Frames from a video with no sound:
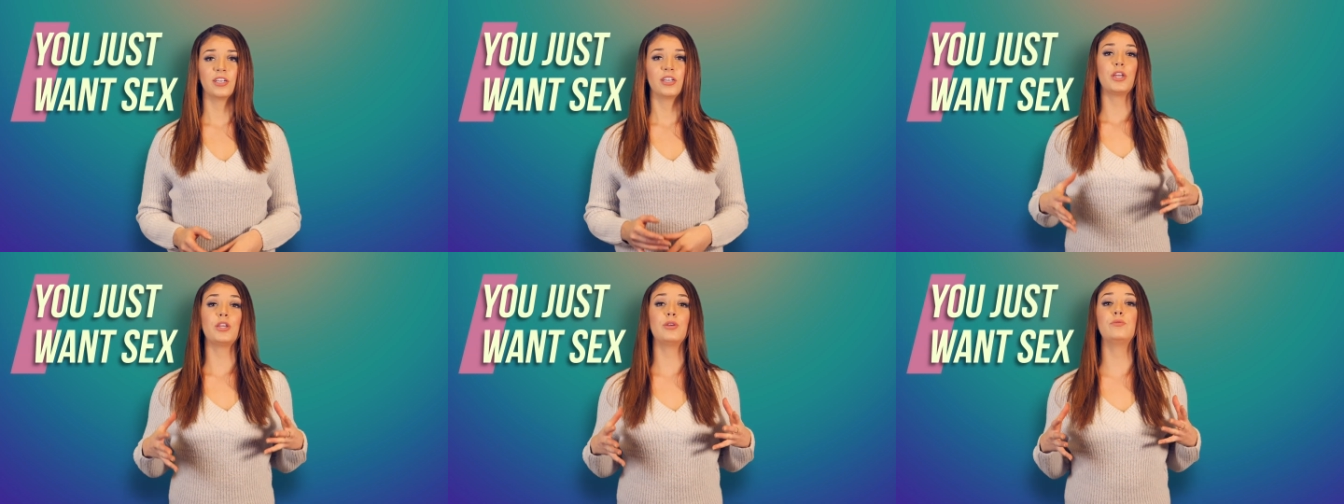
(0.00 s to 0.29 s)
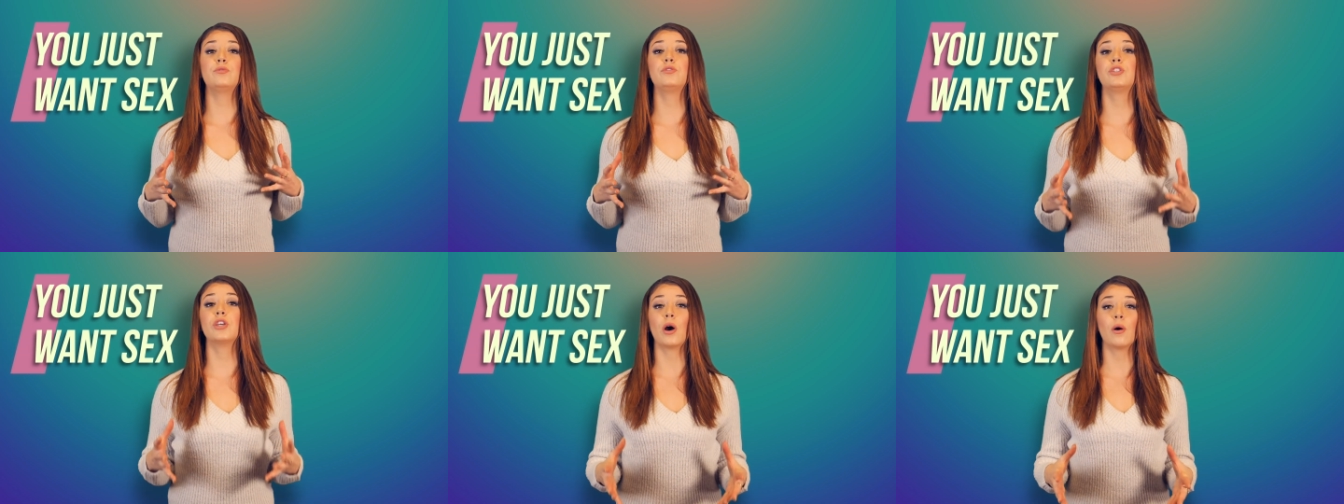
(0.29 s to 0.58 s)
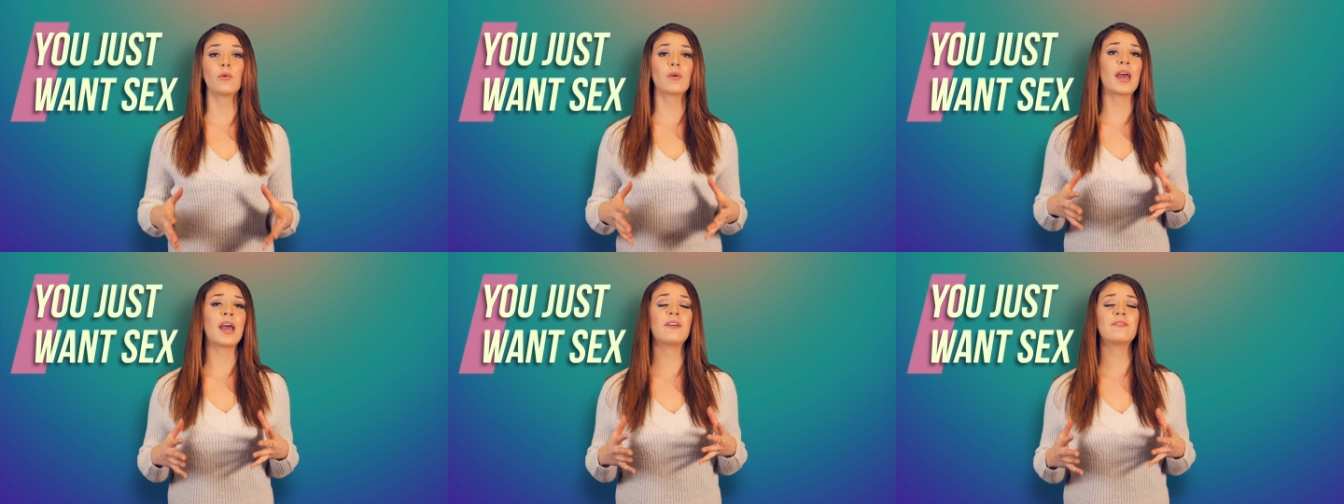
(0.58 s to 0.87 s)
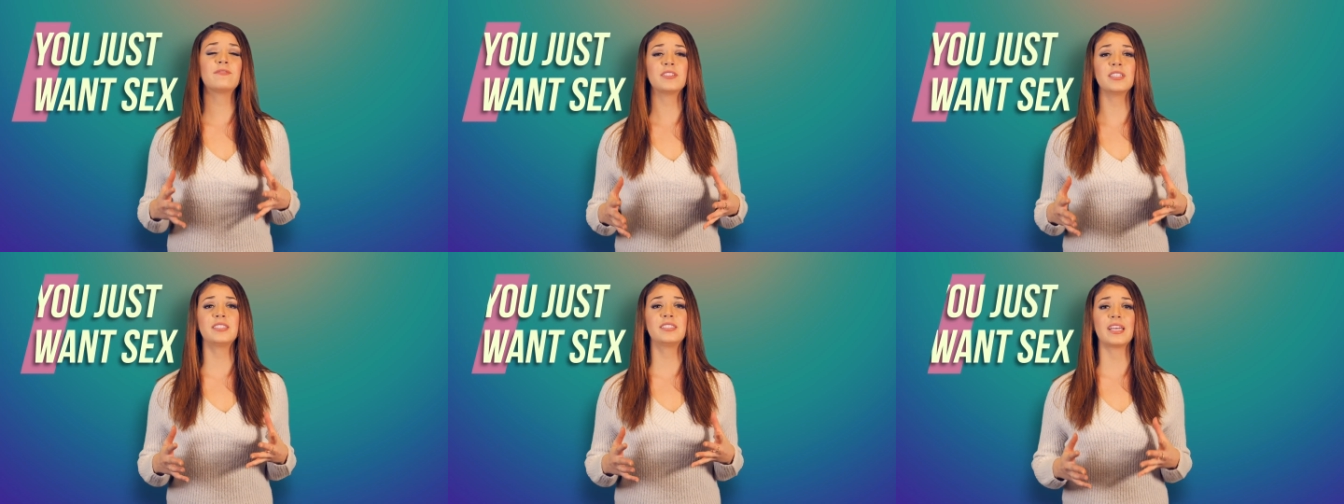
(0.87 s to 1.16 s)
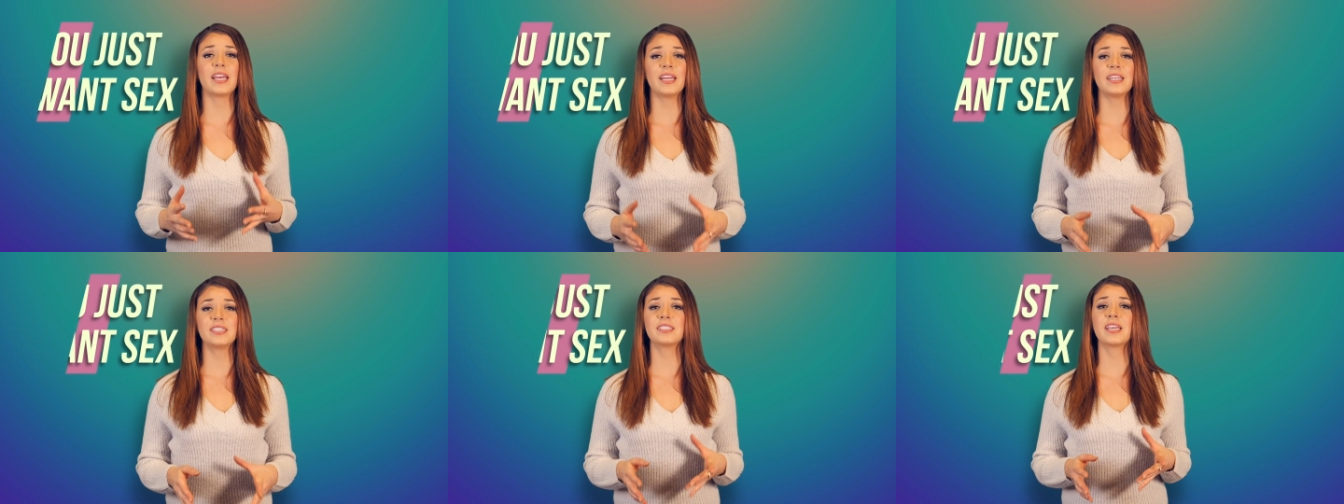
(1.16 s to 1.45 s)
You don't have to
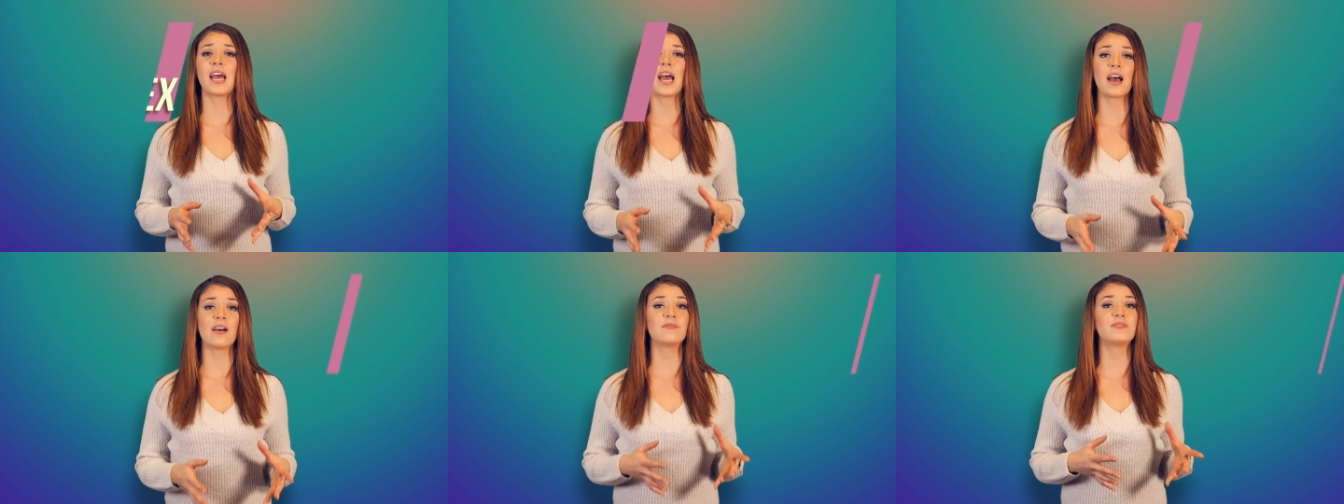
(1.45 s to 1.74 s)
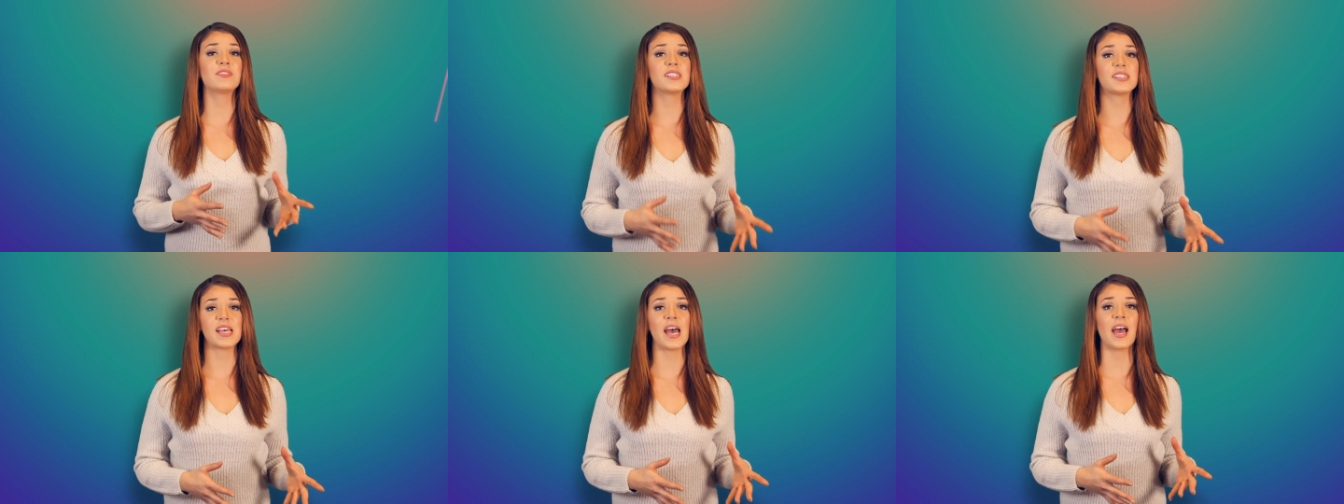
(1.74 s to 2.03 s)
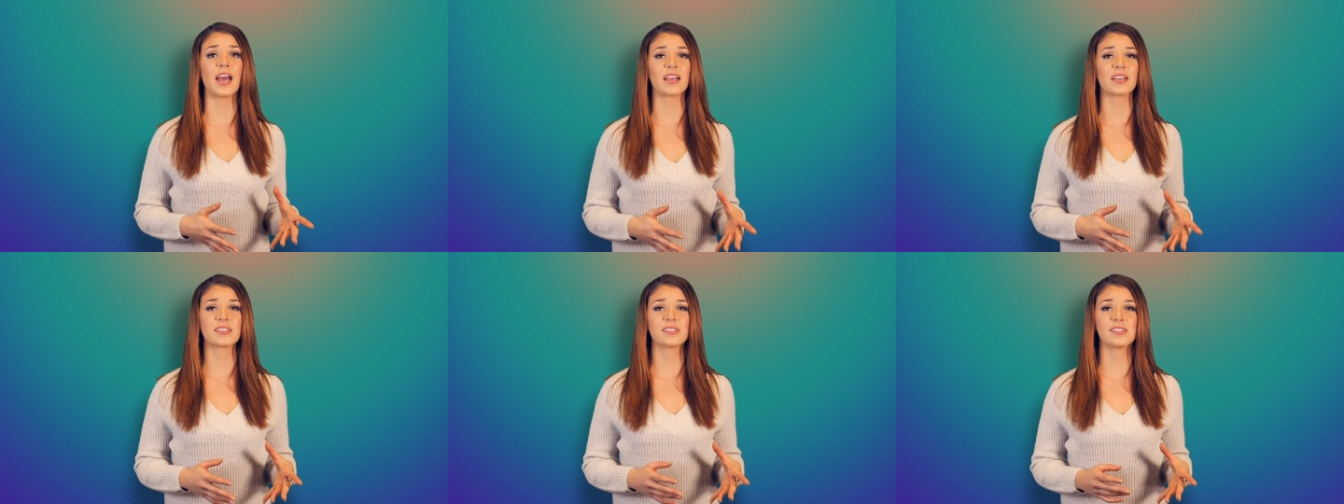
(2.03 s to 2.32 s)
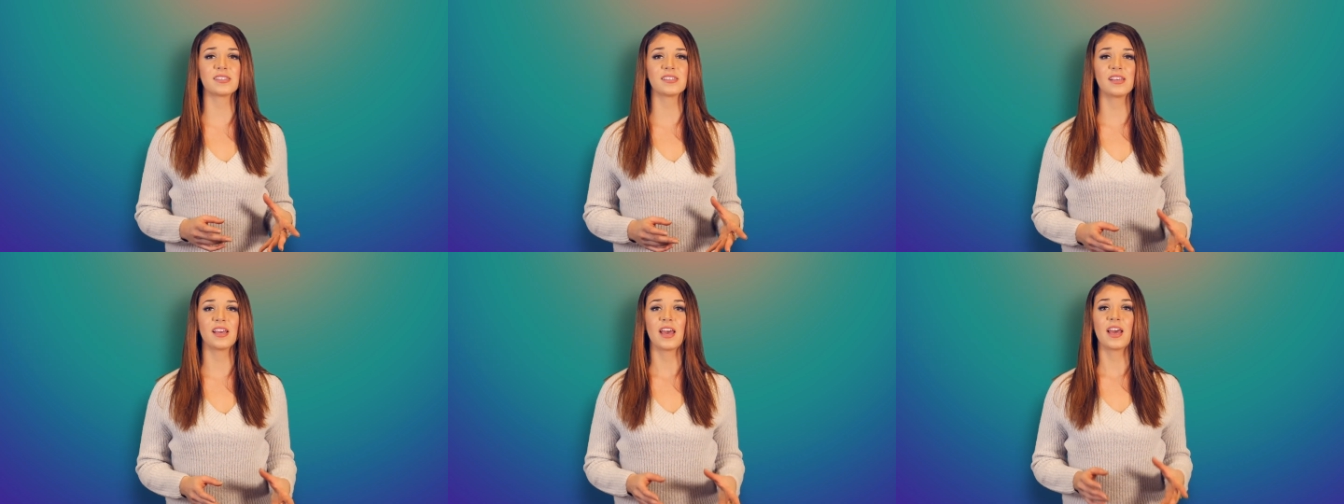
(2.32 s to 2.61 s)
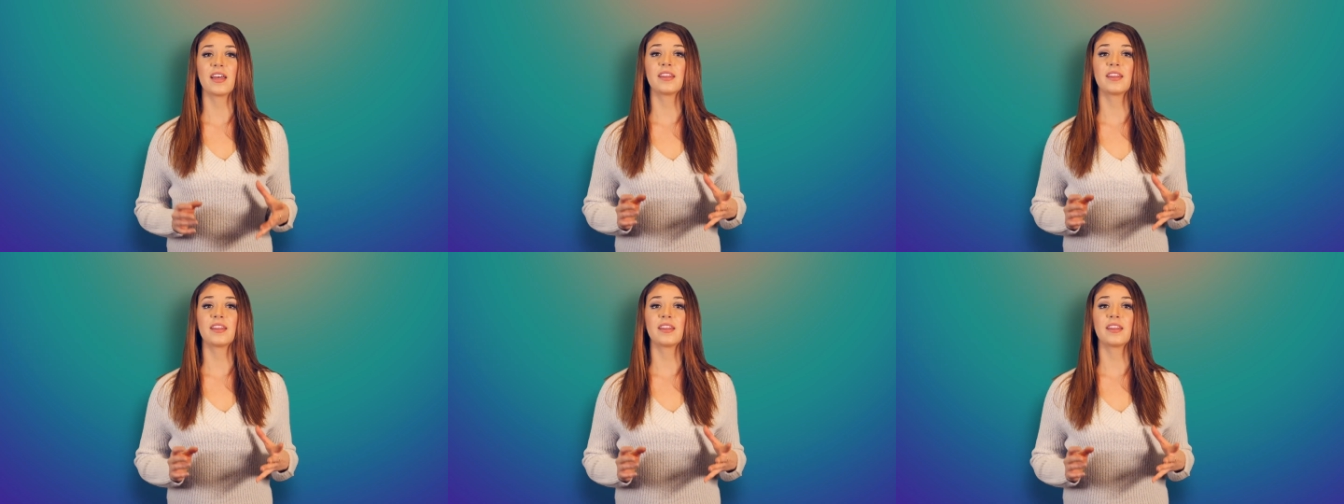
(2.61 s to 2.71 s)
date to have sex.